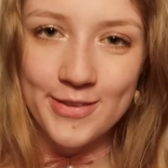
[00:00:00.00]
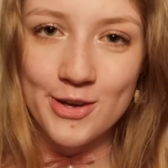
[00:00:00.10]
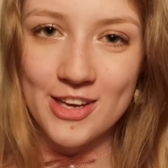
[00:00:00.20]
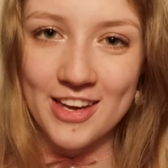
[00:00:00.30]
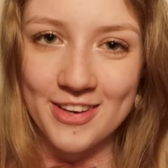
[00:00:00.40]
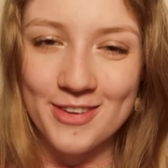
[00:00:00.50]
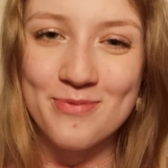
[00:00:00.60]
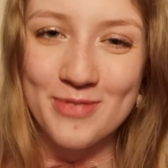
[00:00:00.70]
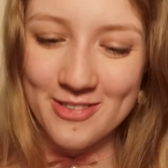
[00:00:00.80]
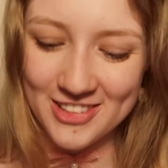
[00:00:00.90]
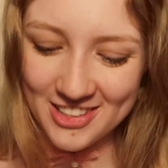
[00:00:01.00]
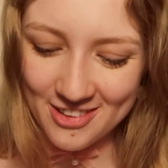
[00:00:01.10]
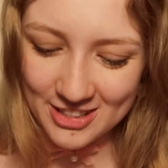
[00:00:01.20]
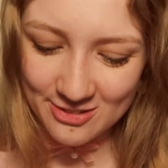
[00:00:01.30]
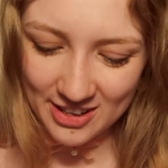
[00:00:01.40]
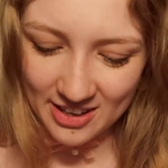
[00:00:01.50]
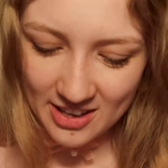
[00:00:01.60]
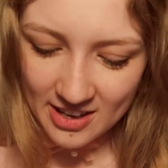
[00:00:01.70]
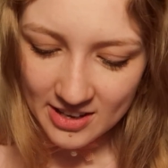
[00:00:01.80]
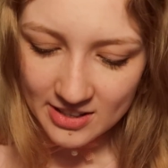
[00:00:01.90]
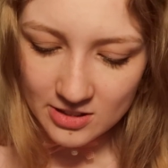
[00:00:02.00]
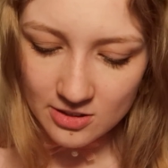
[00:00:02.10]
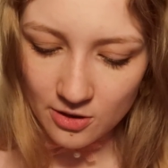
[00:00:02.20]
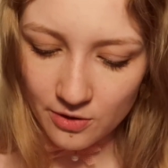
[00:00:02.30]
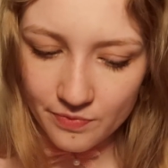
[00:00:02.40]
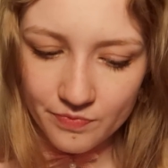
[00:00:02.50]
Okay, perfect, no, that's fine. So,